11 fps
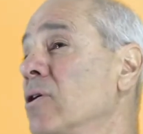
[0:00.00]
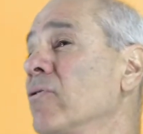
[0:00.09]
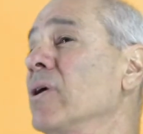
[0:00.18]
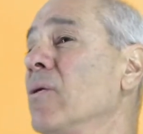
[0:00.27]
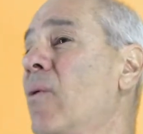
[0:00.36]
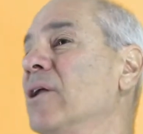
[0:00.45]
So
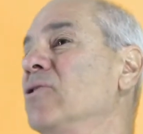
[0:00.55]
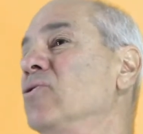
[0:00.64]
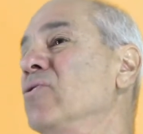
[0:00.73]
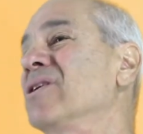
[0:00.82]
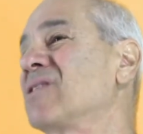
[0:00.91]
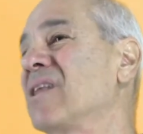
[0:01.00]
you really want to
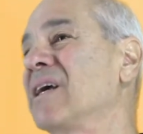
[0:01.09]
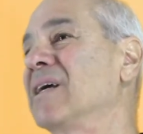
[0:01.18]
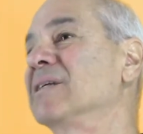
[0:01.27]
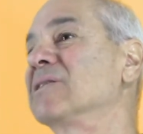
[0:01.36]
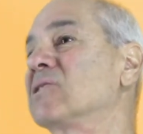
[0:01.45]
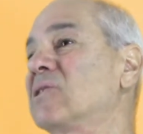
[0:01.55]
do this
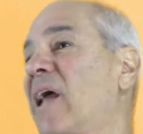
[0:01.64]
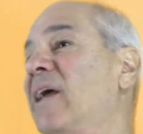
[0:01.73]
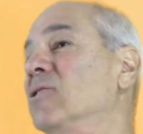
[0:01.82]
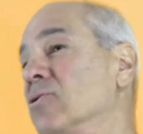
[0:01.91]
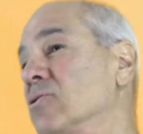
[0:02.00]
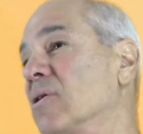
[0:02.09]
thing in
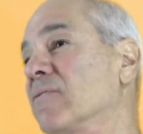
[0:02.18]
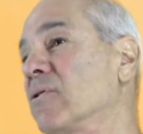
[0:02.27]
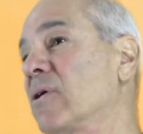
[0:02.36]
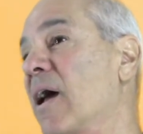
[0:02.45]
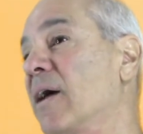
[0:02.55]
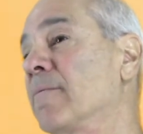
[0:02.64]
stages if
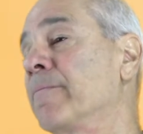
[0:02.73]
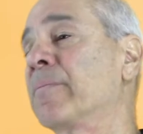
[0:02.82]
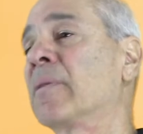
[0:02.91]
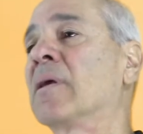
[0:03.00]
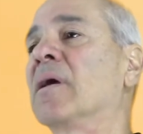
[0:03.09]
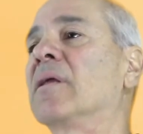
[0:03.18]
you can.
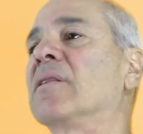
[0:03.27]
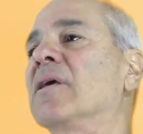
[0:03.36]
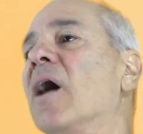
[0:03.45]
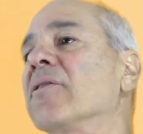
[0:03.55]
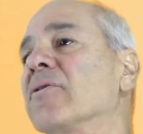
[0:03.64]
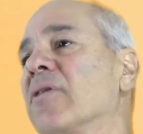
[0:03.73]

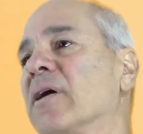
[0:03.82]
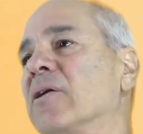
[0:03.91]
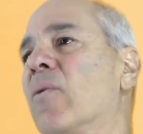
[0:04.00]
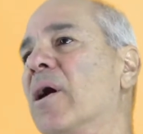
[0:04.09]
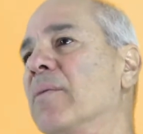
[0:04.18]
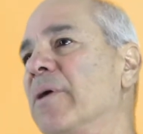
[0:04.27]
The other thing
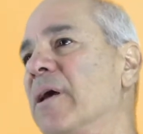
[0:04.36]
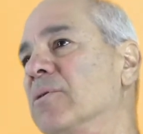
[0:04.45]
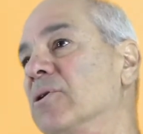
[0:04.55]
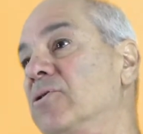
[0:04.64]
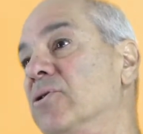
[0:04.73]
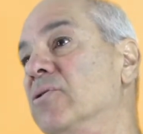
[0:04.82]
you want to be
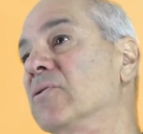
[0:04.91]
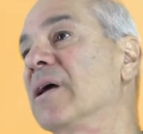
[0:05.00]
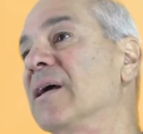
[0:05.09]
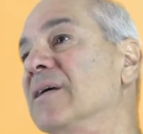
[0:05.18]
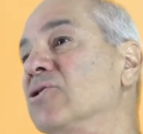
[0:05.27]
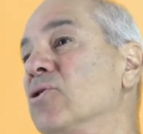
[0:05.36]
able to do
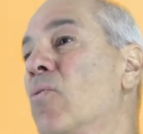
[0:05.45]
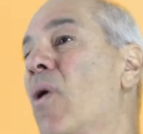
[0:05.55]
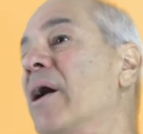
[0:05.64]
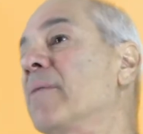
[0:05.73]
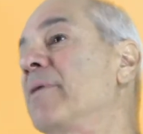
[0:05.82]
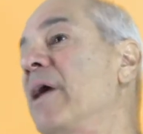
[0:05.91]
is you
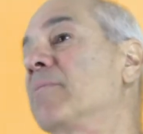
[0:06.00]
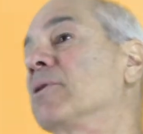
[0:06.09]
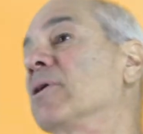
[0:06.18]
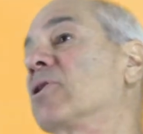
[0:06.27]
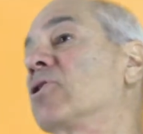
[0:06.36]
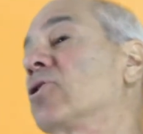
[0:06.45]
want to be
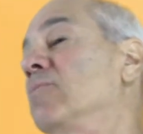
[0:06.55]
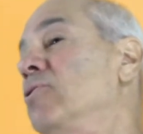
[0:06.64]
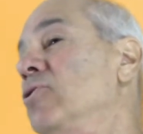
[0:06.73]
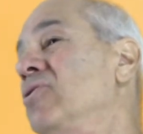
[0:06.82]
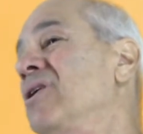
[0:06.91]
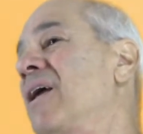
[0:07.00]
able to
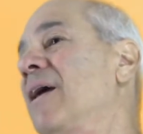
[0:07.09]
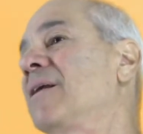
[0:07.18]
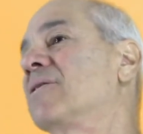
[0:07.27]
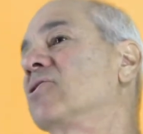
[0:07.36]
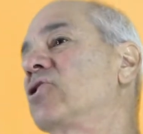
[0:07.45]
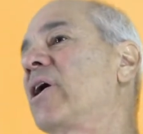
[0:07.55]

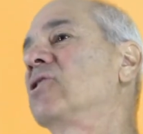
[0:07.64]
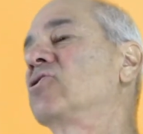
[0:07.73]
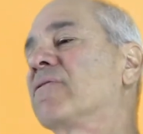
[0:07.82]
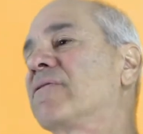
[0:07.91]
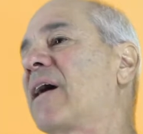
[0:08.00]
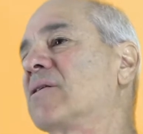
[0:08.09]
communicate the
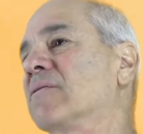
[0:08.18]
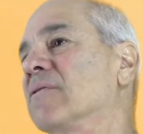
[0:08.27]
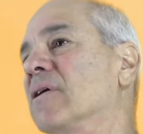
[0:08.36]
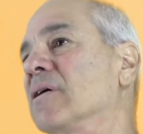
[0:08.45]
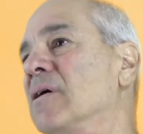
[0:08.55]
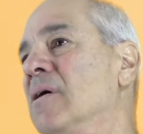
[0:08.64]
change
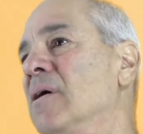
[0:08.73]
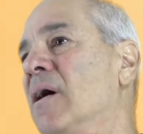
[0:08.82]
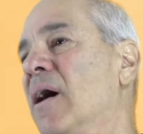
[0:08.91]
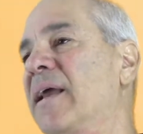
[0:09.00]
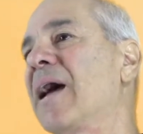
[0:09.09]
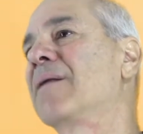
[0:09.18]
effectively.
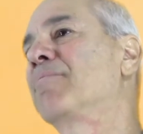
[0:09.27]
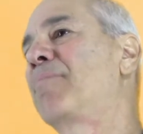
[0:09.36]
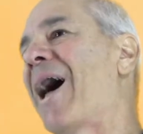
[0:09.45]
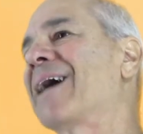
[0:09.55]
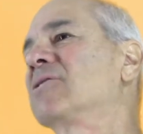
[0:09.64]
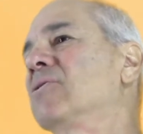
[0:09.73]
Again,
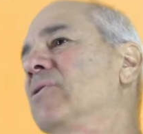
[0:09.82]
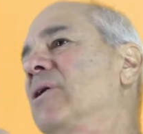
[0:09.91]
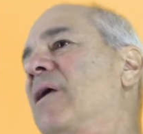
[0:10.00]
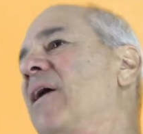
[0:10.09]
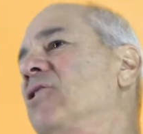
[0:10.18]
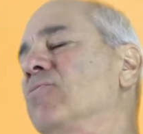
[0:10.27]
back to
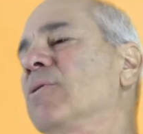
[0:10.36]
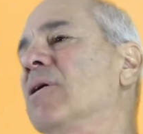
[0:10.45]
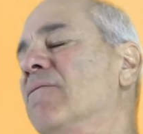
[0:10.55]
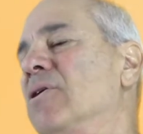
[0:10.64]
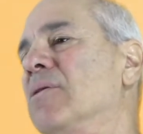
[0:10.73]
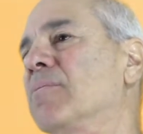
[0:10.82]

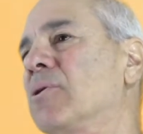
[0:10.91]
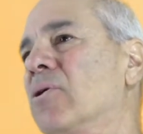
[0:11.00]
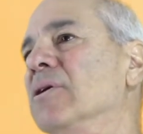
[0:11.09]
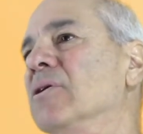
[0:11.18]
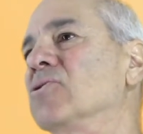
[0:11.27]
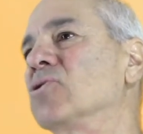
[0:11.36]
engagement of the
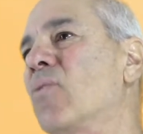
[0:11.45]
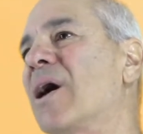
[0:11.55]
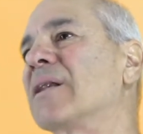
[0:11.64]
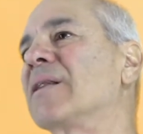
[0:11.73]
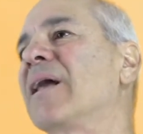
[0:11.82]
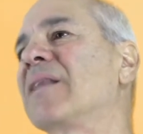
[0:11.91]
employees. You
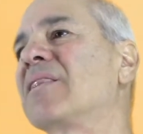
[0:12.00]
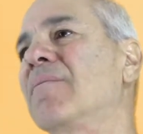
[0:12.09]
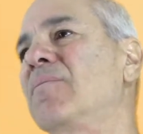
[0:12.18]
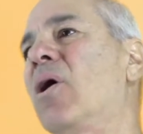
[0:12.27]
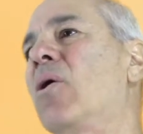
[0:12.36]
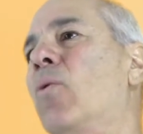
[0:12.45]
want to let
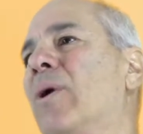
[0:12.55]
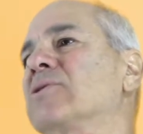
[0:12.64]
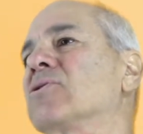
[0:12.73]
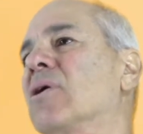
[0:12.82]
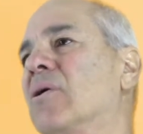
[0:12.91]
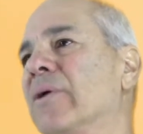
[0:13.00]
them know
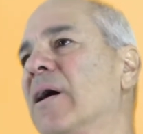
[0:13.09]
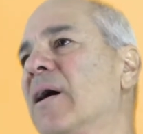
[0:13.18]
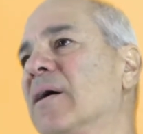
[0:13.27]
what's going